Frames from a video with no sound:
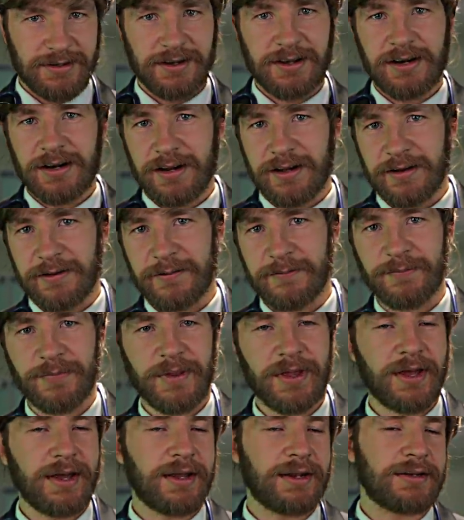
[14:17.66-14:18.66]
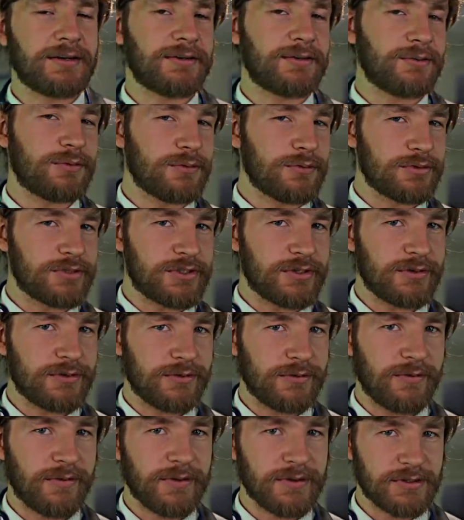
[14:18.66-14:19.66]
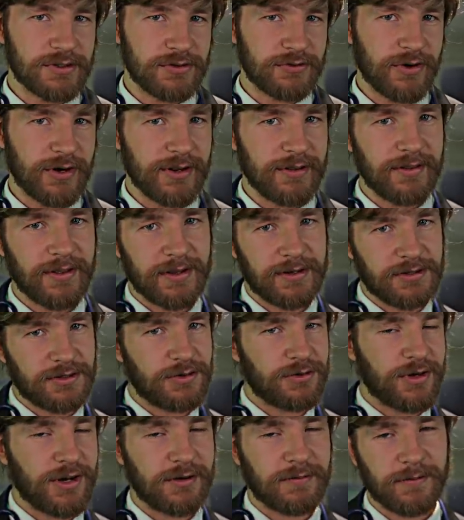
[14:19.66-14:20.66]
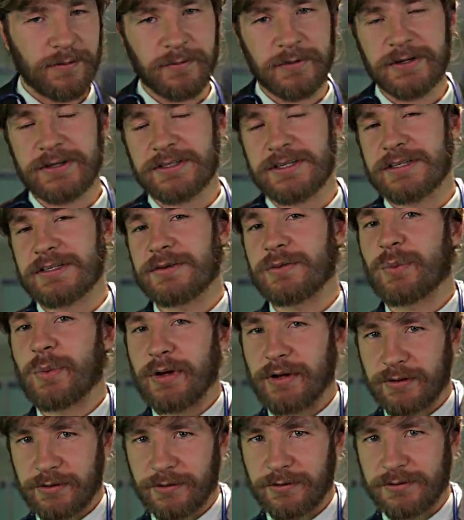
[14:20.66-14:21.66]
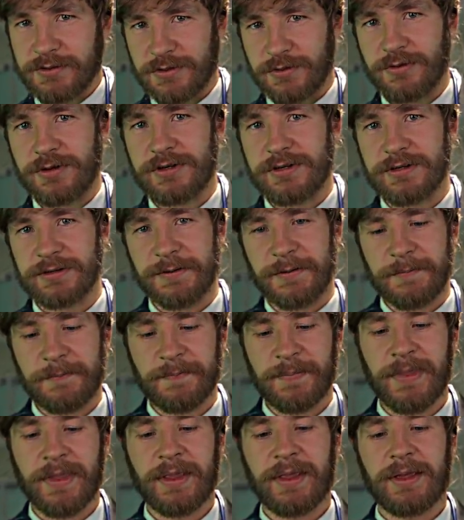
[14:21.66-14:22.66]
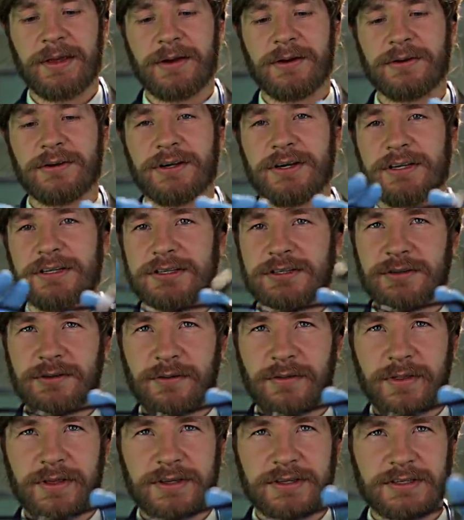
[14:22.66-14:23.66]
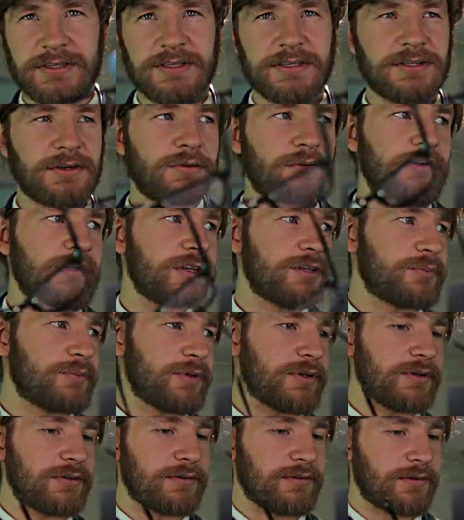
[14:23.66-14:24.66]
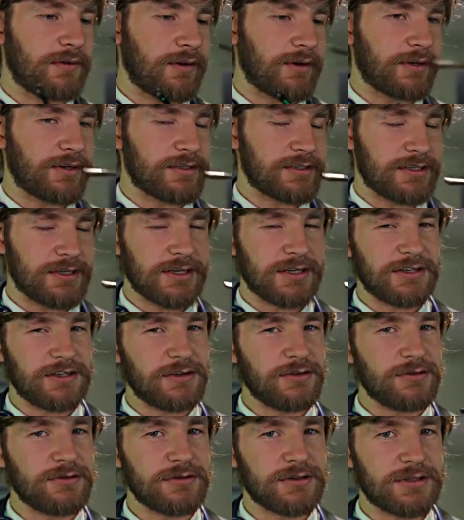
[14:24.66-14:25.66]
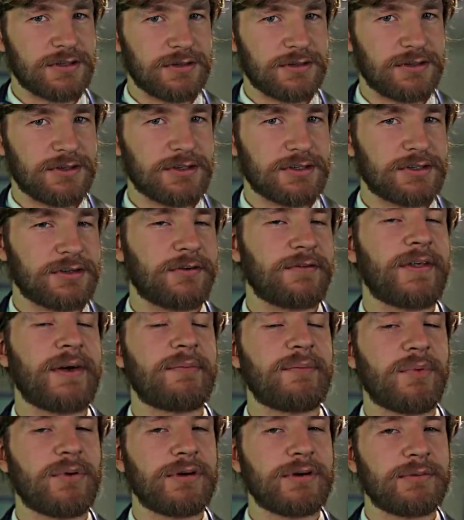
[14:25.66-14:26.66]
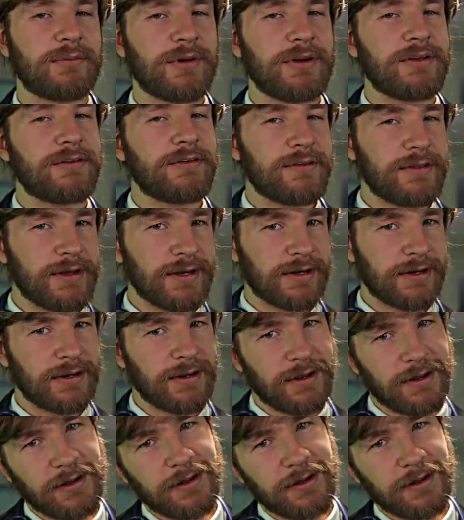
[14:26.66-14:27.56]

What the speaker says: glare and also the strain that you get from excessive amount of screen time. Okay, so this is only to be, like I said, used just on that point where you think